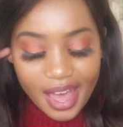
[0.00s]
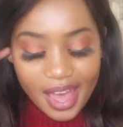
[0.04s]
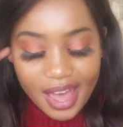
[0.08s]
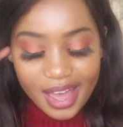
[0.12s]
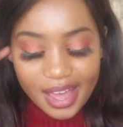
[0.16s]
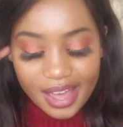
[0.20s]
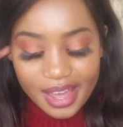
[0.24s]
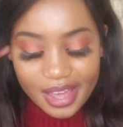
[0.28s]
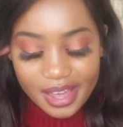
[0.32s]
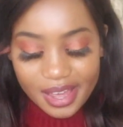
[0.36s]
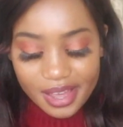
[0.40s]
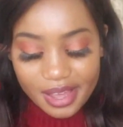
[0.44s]

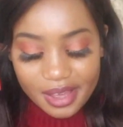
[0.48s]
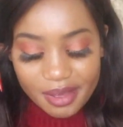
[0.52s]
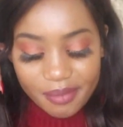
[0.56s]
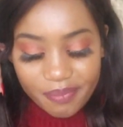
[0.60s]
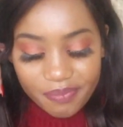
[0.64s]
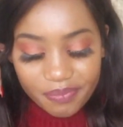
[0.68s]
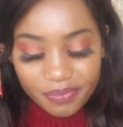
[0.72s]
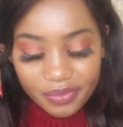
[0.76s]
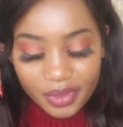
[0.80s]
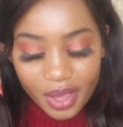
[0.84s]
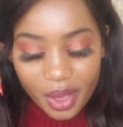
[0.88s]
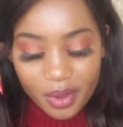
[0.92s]

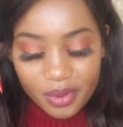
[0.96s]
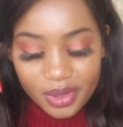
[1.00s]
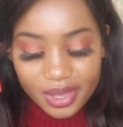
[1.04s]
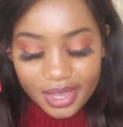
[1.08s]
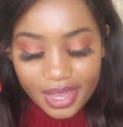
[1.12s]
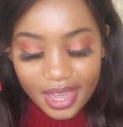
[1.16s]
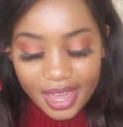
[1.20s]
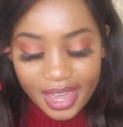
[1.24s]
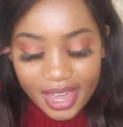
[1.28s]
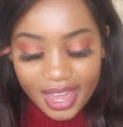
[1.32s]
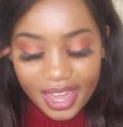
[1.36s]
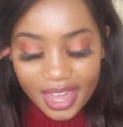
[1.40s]
um
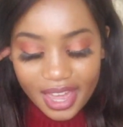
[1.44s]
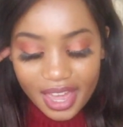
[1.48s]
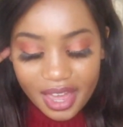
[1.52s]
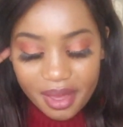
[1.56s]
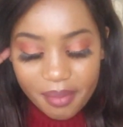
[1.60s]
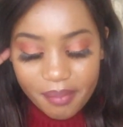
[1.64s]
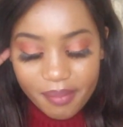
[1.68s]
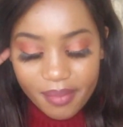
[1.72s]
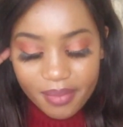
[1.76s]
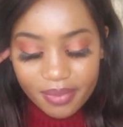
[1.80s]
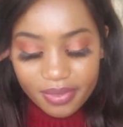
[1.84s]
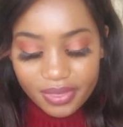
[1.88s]

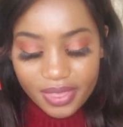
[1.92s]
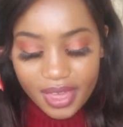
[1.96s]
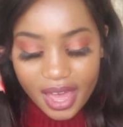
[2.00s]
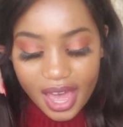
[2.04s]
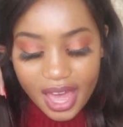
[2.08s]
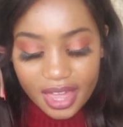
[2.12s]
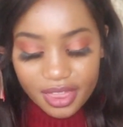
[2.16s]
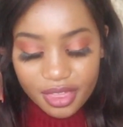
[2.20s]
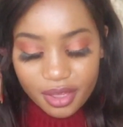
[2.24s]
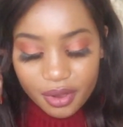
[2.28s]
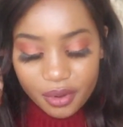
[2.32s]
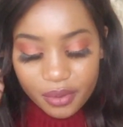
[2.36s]
okay the
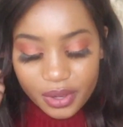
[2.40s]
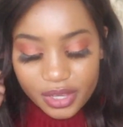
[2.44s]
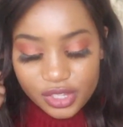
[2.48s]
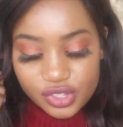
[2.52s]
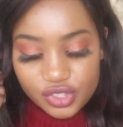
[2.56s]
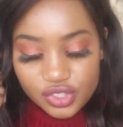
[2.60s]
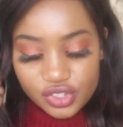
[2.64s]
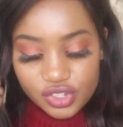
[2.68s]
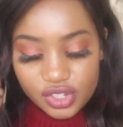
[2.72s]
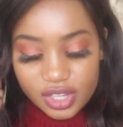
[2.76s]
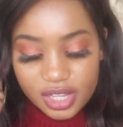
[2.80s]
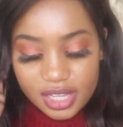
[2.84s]
other
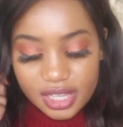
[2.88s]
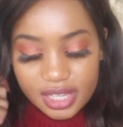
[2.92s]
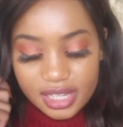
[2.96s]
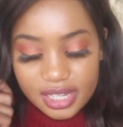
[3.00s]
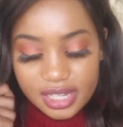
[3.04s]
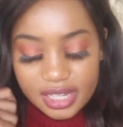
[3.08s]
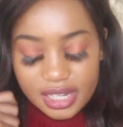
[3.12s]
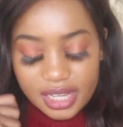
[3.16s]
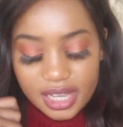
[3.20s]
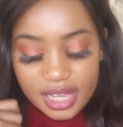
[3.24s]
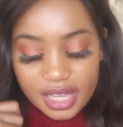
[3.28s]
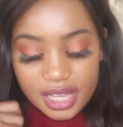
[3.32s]

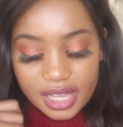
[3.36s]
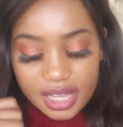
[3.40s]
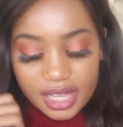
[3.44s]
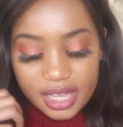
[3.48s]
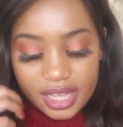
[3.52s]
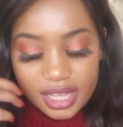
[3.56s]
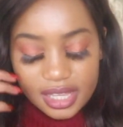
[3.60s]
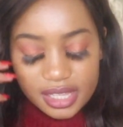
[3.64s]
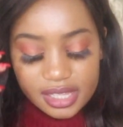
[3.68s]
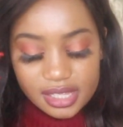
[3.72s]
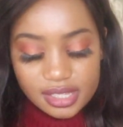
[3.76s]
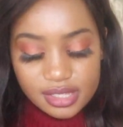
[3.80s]
question
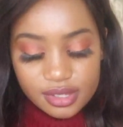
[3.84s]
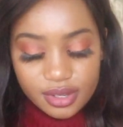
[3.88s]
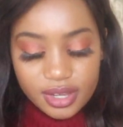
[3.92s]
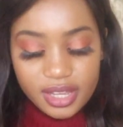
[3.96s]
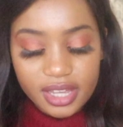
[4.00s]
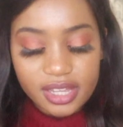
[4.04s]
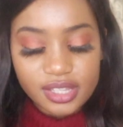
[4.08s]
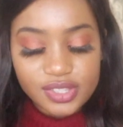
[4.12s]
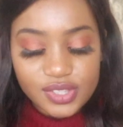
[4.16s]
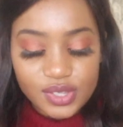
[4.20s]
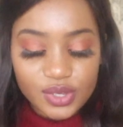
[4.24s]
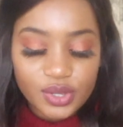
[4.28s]
is
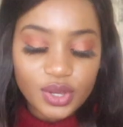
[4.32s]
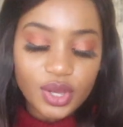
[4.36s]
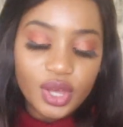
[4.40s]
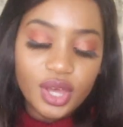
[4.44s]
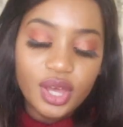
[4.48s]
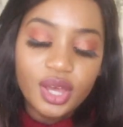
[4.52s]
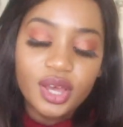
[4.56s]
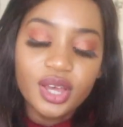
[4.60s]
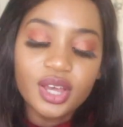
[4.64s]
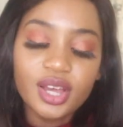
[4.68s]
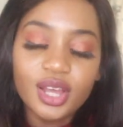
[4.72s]
okay so